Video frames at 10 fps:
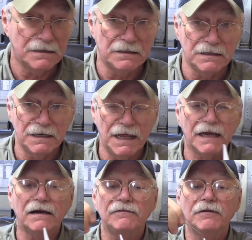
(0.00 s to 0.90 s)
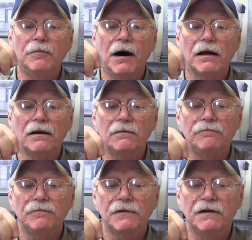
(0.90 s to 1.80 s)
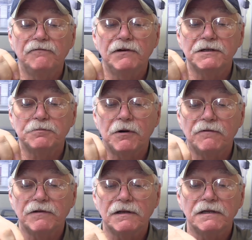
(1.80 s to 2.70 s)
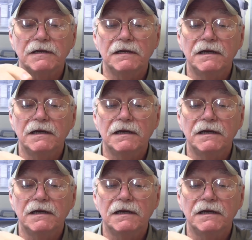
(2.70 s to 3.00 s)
the neck of the bottle. It fits perfectly.